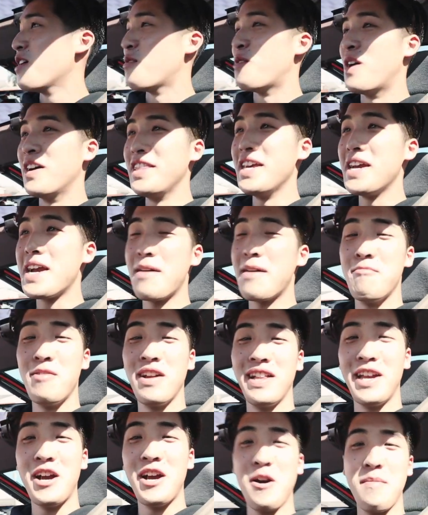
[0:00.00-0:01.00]
One thing I'm
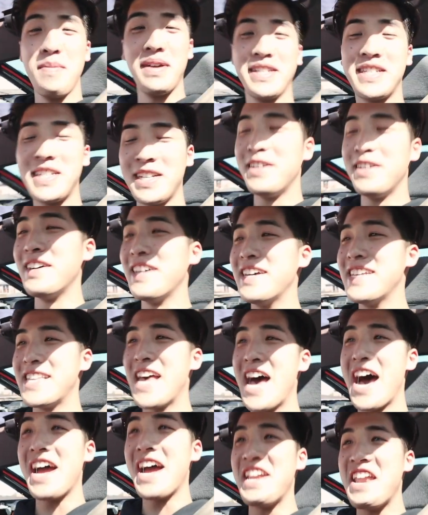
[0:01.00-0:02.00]
really hoping too is
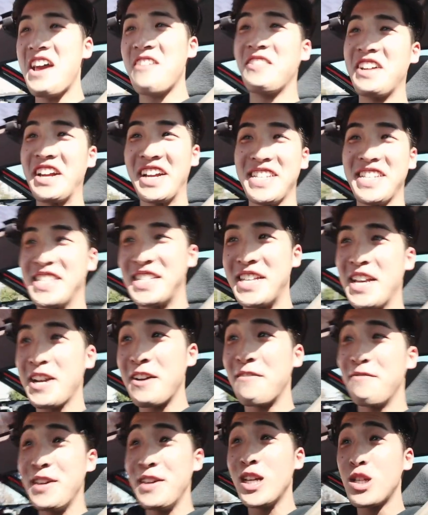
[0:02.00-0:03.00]
that I never get
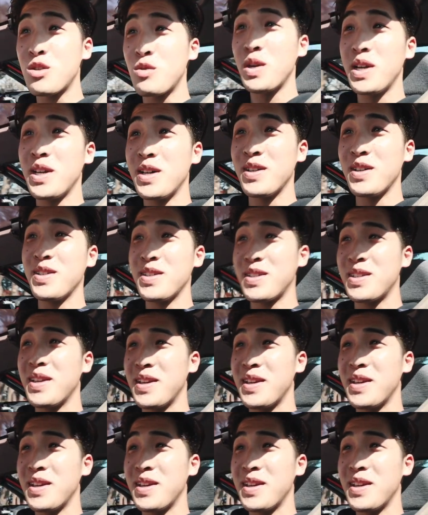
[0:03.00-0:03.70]
sick of these wheels.